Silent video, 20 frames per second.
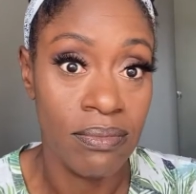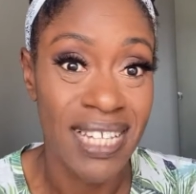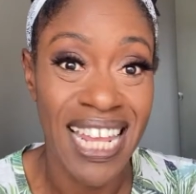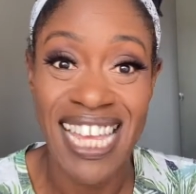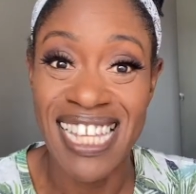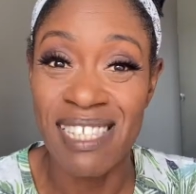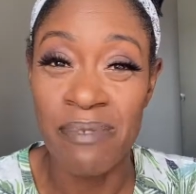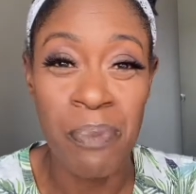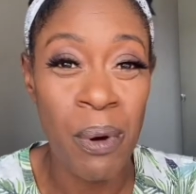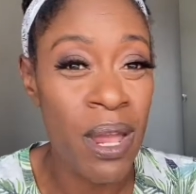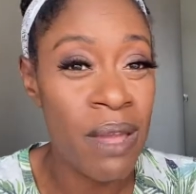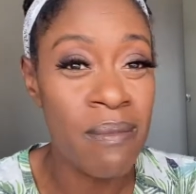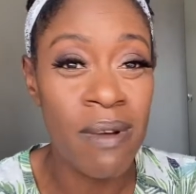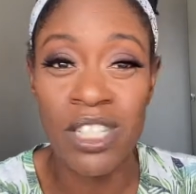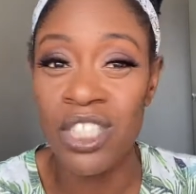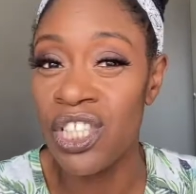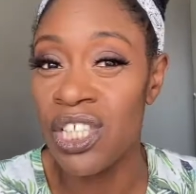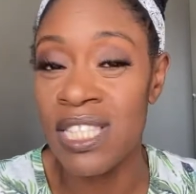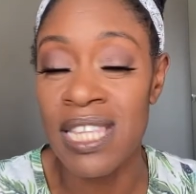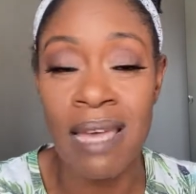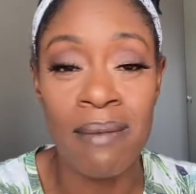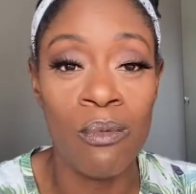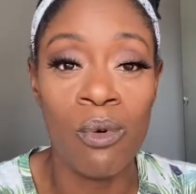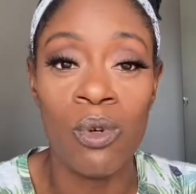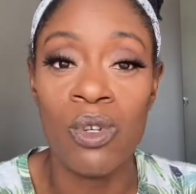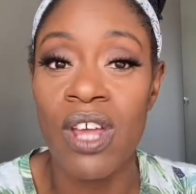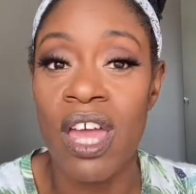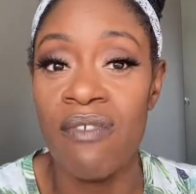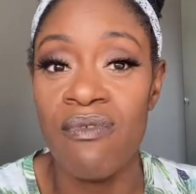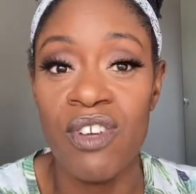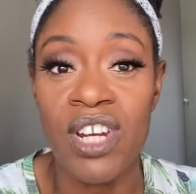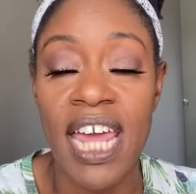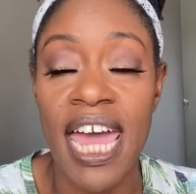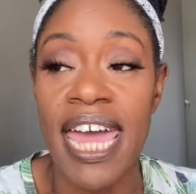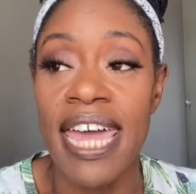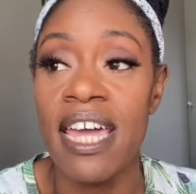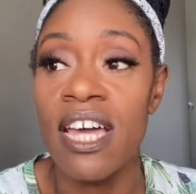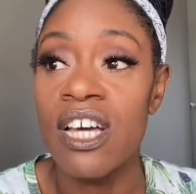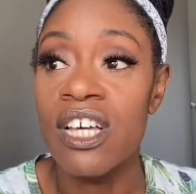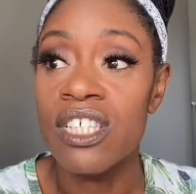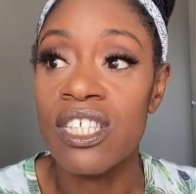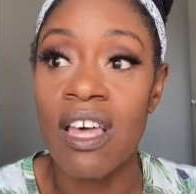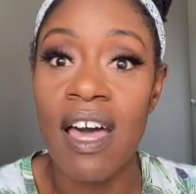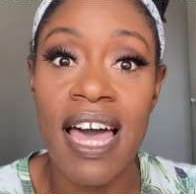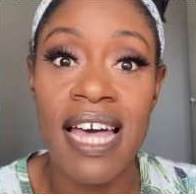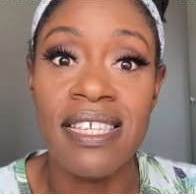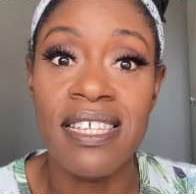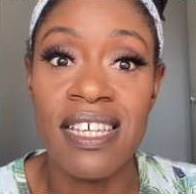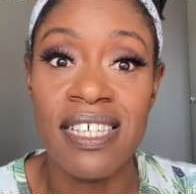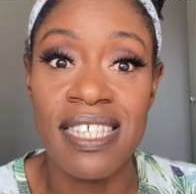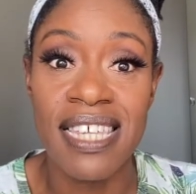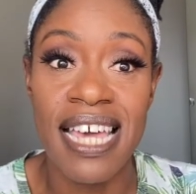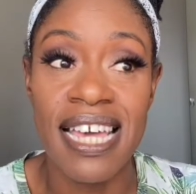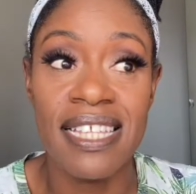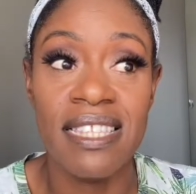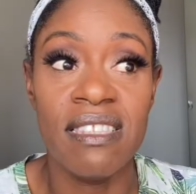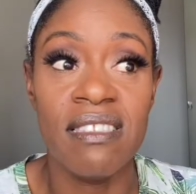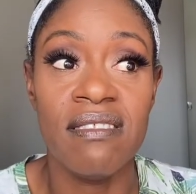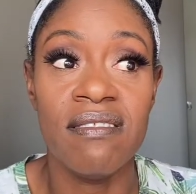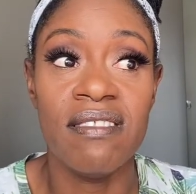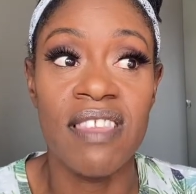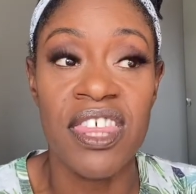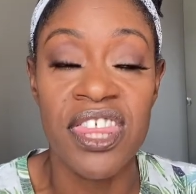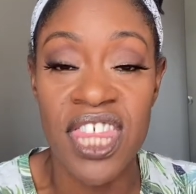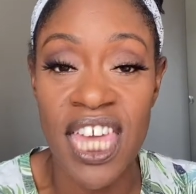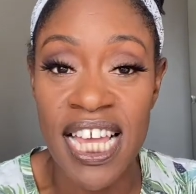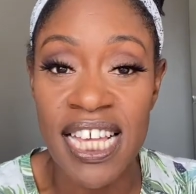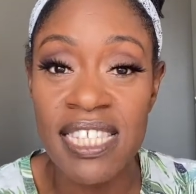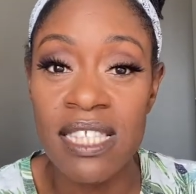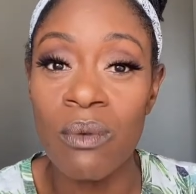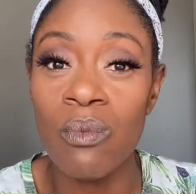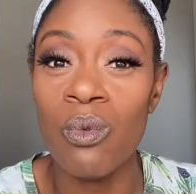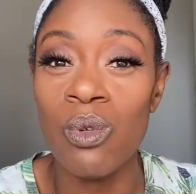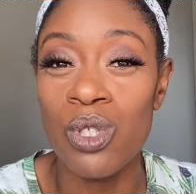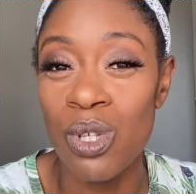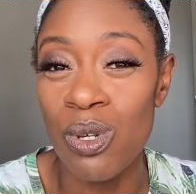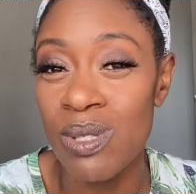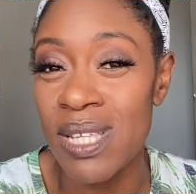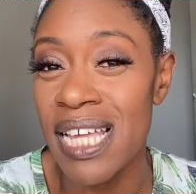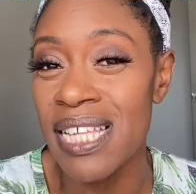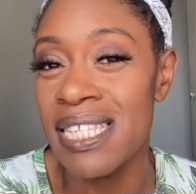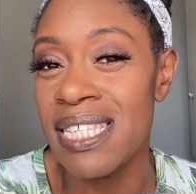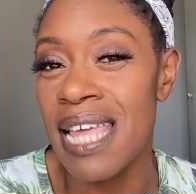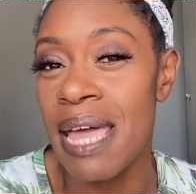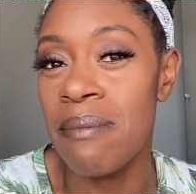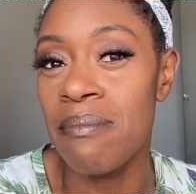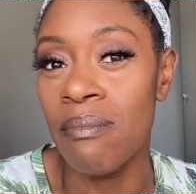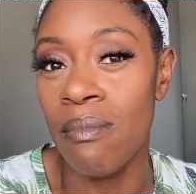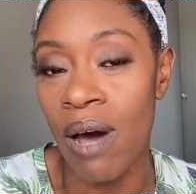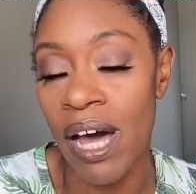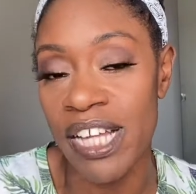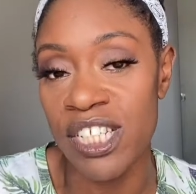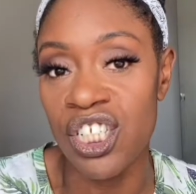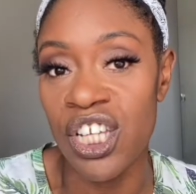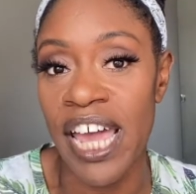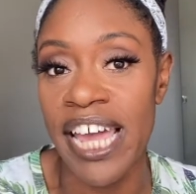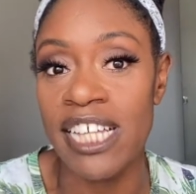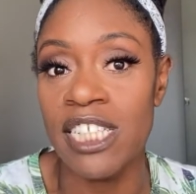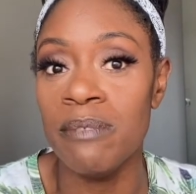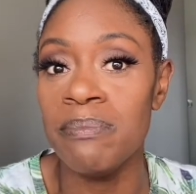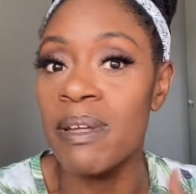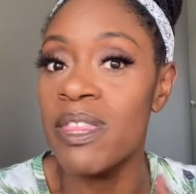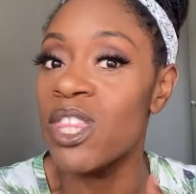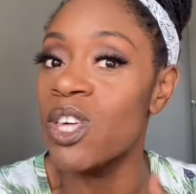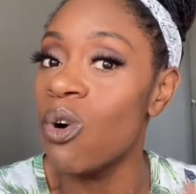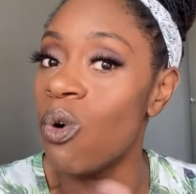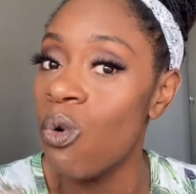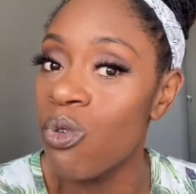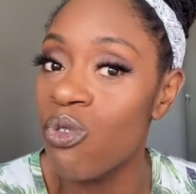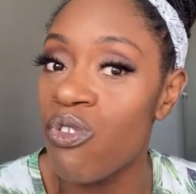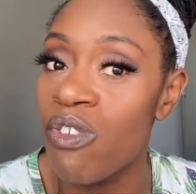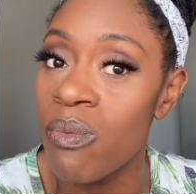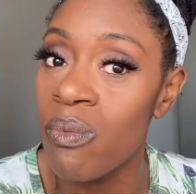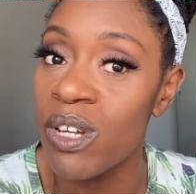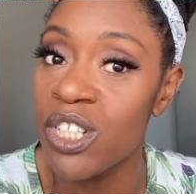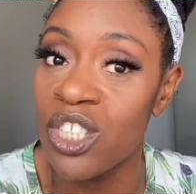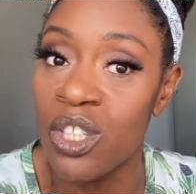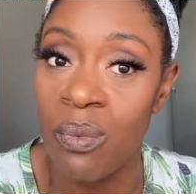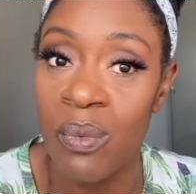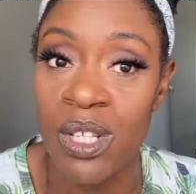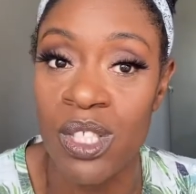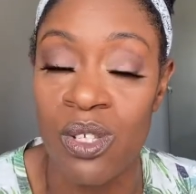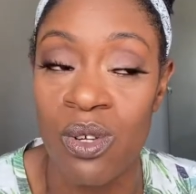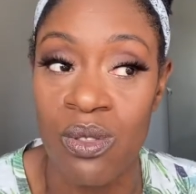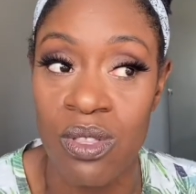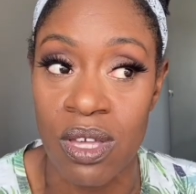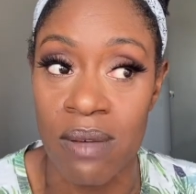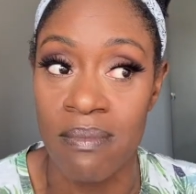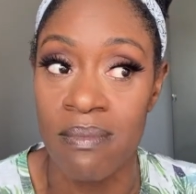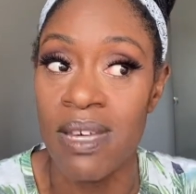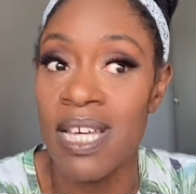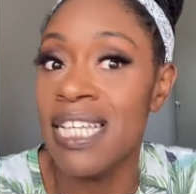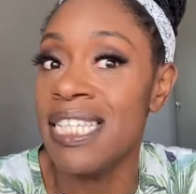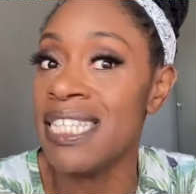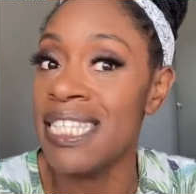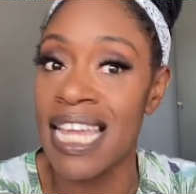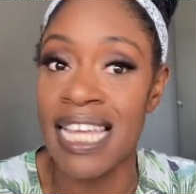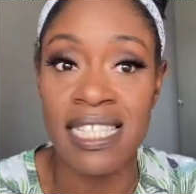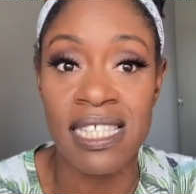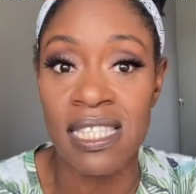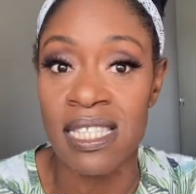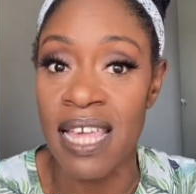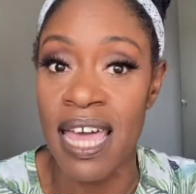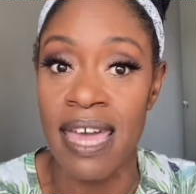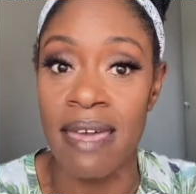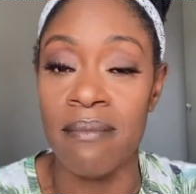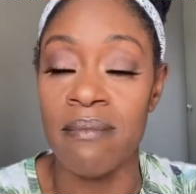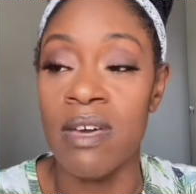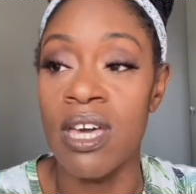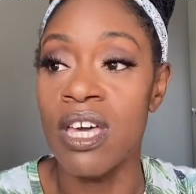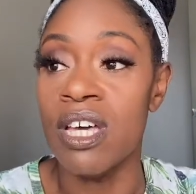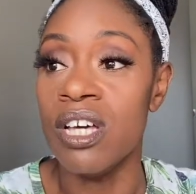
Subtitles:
It's pretty much the same order every day. So as I said, the things that we'll do day to day might change, but the order in which that we do them stays the same.